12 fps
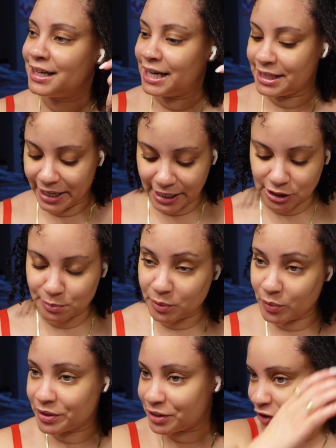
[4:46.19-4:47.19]
And then I just be
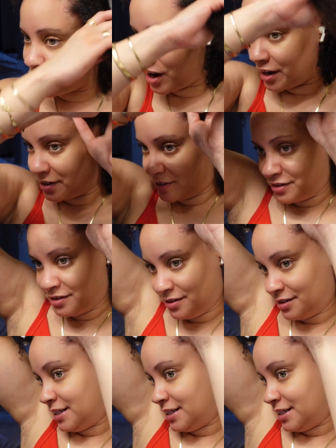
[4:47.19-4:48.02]
wanting to cry, y'all.